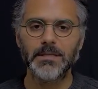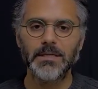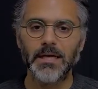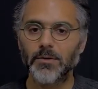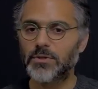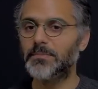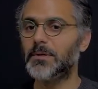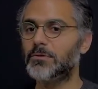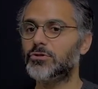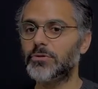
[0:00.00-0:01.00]
And what about
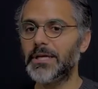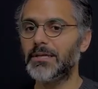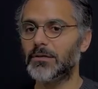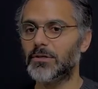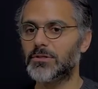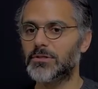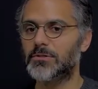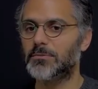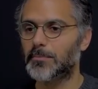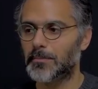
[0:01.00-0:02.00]
the training loss?
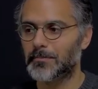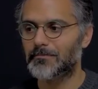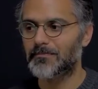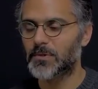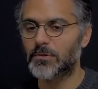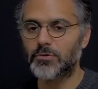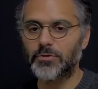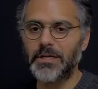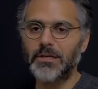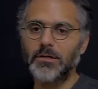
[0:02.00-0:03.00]
So the
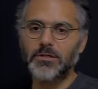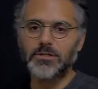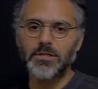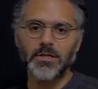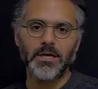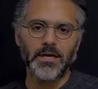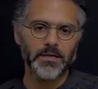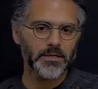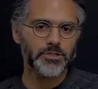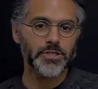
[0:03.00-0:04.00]
training loss,
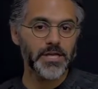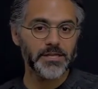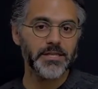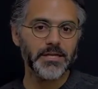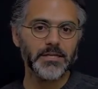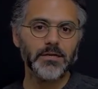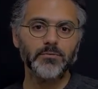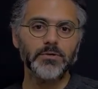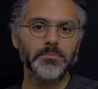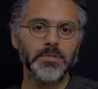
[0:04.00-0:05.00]
J theta,
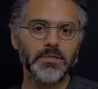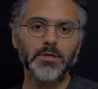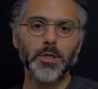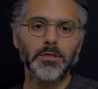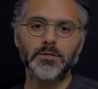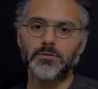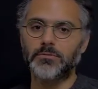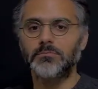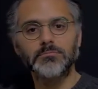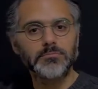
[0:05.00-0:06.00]
will be,
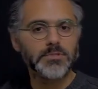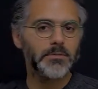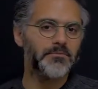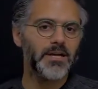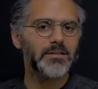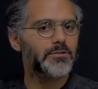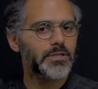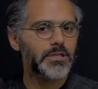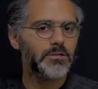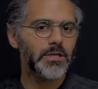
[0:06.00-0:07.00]
some value
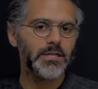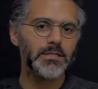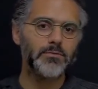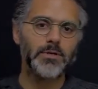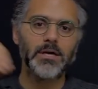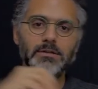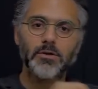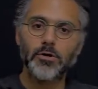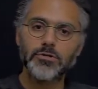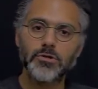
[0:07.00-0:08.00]
here, and it will either
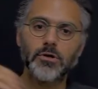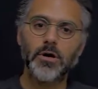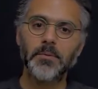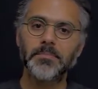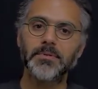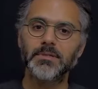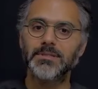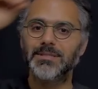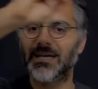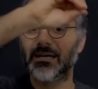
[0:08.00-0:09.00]
also go up,
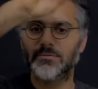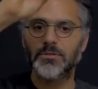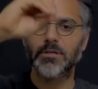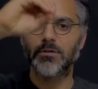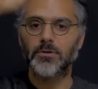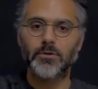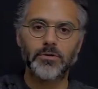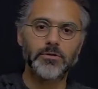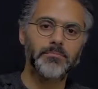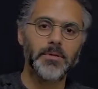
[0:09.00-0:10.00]
down,
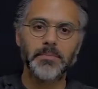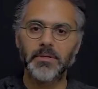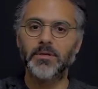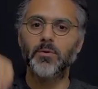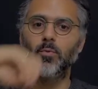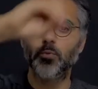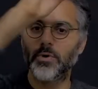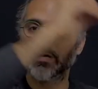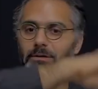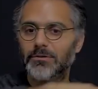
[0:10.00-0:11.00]
or maybe
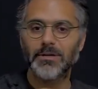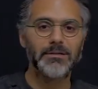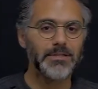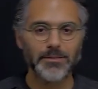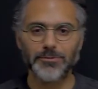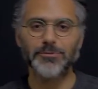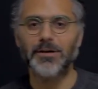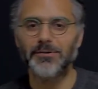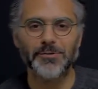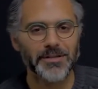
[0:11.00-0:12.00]
wiggle around. I don't know how
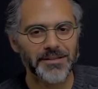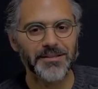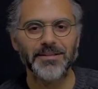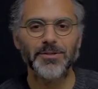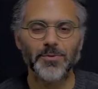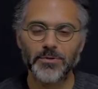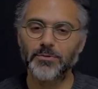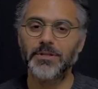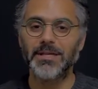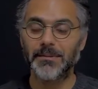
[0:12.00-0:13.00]
you want to
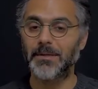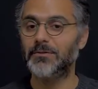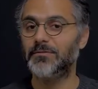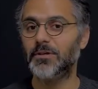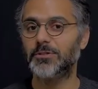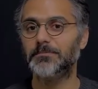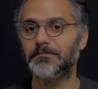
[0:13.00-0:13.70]
think about the function.